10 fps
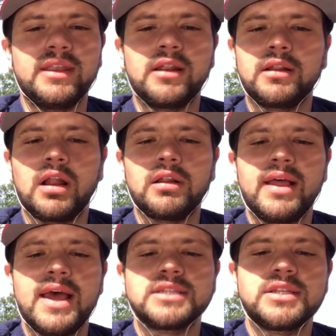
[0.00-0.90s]
then our
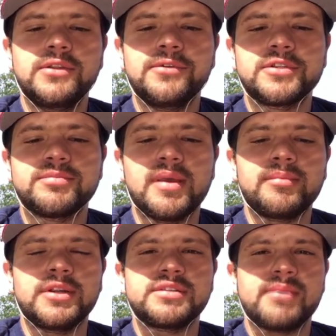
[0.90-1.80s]
last and newest
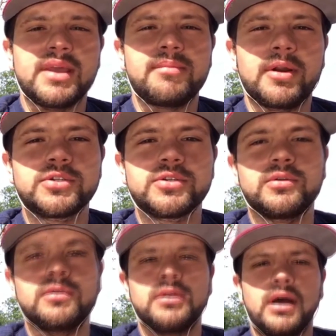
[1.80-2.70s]
member is Mike Marshall.